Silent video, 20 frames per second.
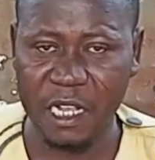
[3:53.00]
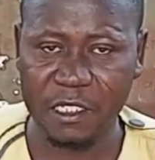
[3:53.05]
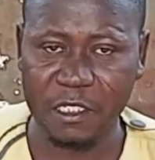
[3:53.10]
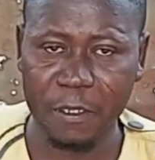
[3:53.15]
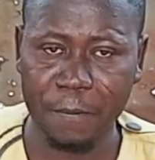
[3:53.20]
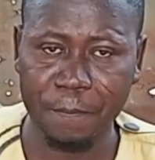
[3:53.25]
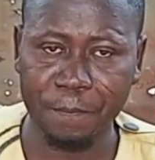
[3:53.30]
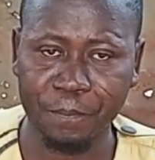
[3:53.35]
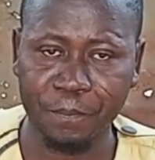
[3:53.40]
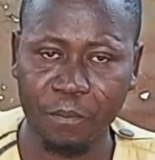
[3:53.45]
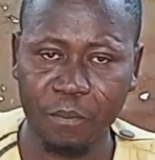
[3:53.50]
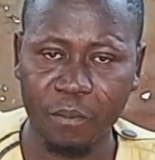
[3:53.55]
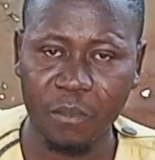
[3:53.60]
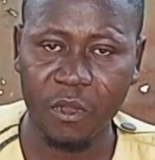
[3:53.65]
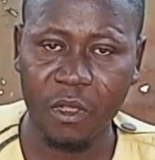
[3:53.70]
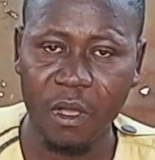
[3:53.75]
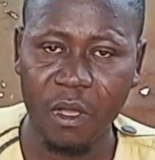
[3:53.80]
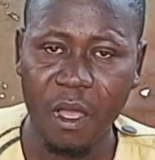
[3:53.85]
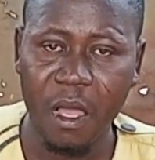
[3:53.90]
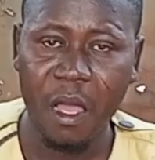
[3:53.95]
that.
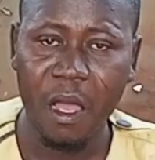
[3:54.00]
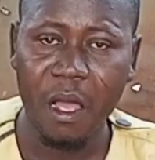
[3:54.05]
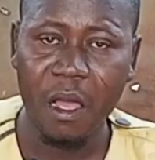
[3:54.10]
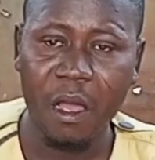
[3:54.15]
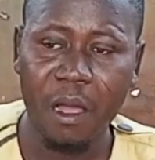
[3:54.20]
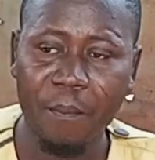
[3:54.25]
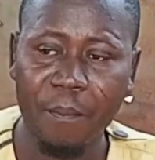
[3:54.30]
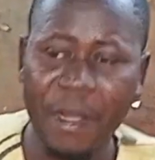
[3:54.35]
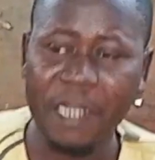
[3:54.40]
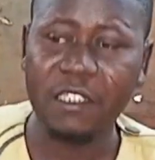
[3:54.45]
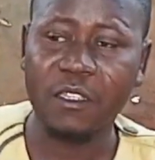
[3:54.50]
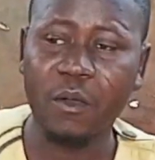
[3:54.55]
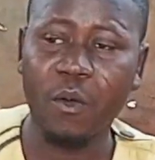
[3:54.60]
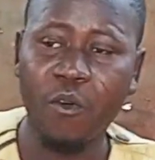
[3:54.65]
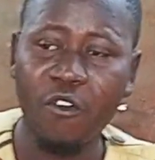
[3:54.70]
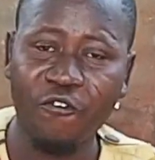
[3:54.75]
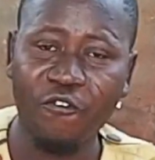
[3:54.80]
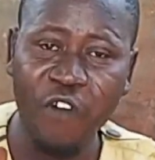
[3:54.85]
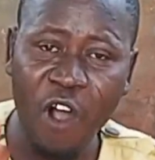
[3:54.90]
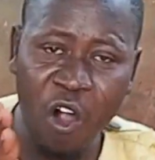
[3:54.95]
But
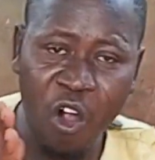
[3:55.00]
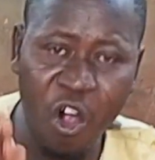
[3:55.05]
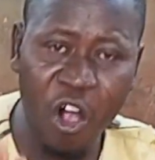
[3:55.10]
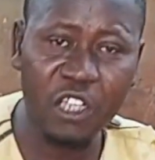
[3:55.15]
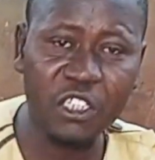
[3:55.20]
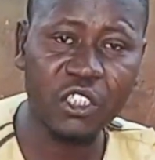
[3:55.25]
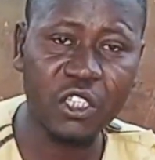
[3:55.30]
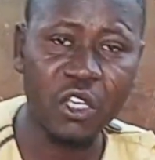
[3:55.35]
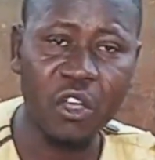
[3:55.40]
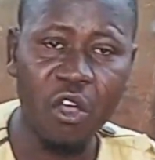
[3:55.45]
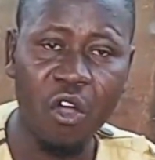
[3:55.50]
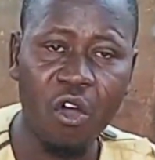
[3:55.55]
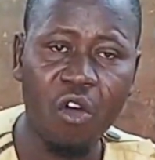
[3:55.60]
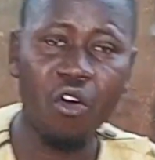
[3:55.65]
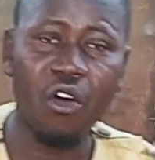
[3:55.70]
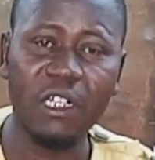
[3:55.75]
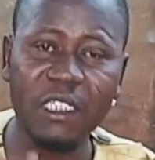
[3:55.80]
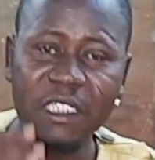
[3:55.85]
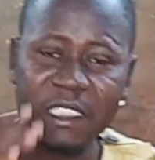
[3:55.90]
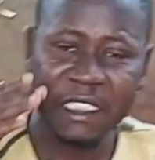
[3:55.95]
focus
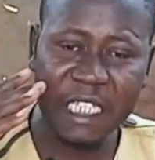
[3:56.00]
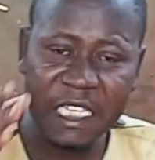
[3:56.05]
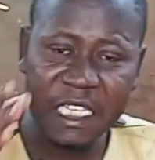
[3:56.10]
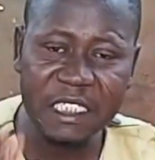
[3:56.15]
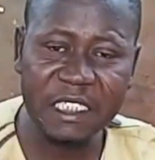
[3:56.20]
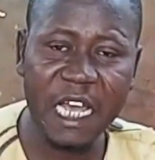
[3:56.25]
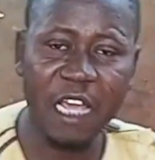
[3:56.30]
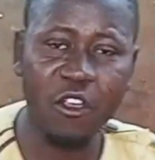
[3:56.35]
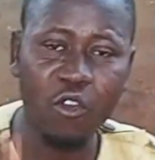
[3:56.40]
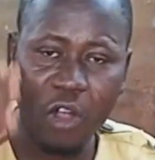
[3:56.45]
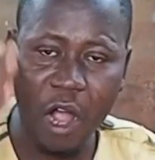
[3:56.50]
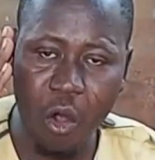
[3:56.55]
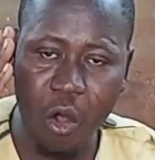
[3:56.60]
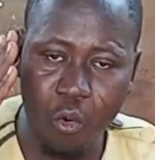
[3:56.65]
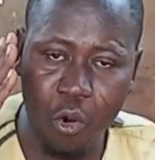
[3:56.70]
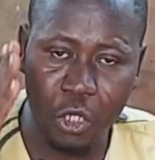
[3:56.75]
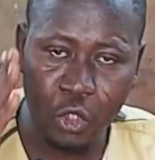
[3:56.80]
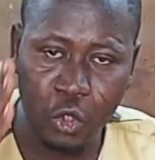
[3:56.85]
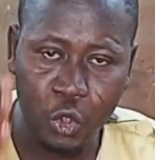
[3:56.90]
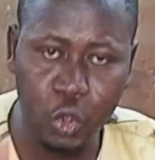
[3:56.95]
on things that you can
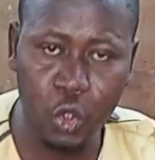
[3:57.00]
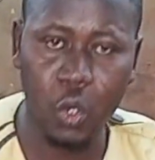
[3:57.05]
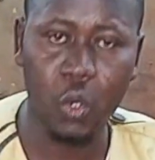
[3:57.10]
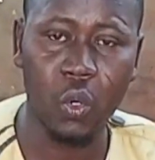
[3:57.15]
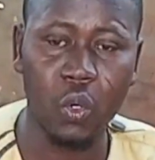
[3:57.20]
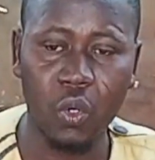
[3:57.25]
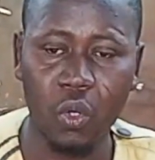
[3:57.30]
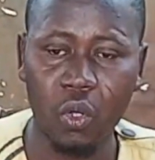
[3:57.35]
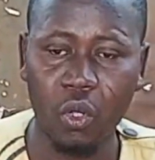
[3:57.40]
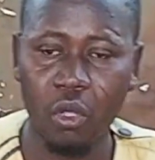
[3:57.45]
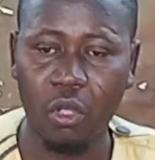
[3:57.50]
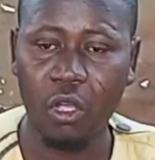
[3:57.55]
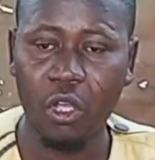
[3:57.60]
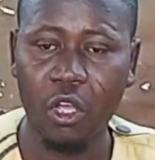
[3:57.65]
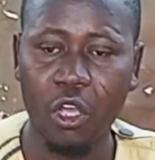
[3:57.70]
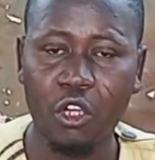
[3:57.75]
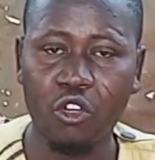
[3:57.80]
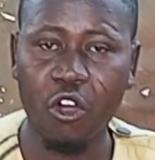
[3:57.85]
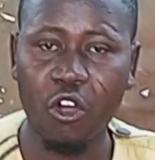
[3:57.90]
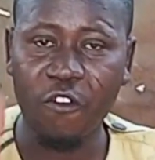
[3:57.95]
control.
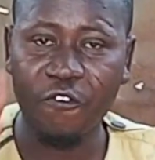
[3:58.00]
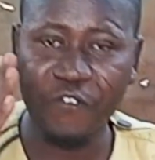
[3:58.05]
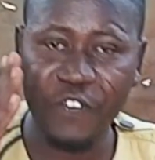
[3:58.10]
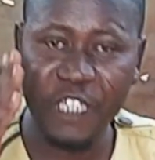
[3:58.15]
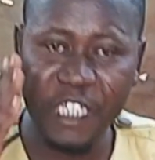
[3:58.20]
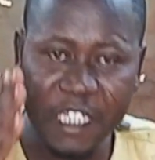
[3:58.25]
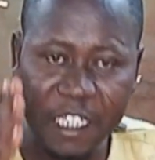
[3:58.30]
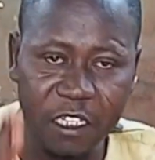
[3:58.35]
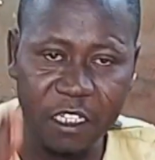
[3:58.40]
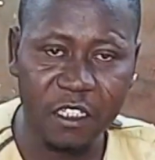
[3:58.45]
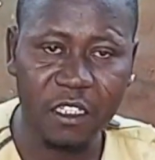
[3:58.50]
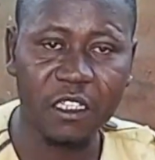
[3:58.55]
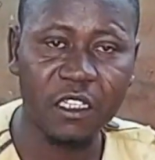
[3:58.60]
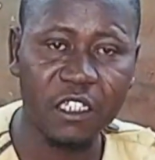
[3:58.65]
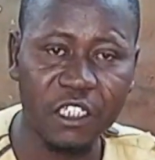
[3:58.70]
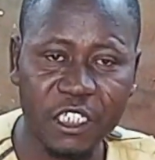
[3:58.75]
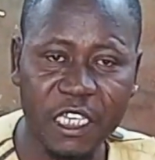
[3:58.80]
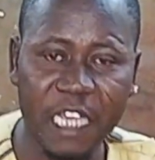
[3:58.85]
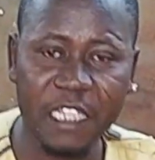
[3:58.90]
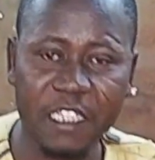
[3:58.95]
Your feeding
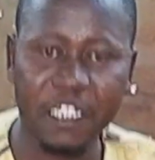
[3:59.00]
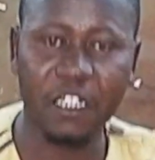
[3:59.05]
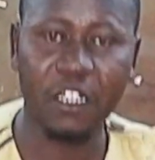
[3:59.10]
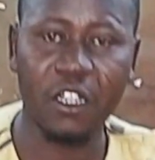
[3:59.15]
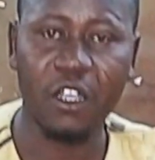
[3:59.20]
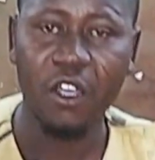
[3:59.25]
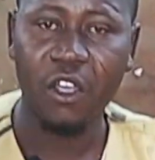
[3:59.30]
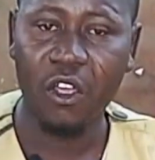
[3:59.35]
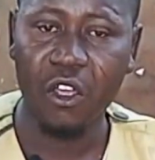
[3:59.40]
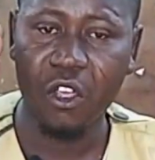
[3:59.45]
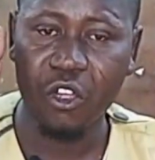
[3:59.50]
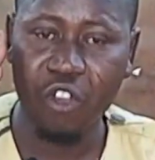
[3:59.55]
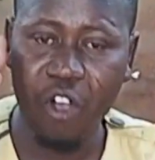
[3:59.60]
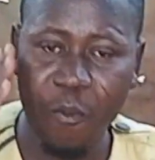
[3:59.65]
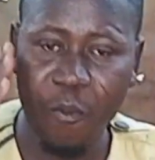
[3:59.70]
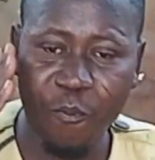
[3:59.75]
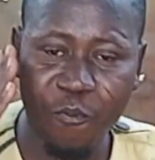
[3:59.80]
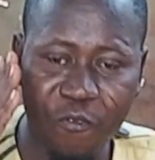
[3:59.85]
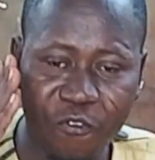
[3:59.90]
schedule, your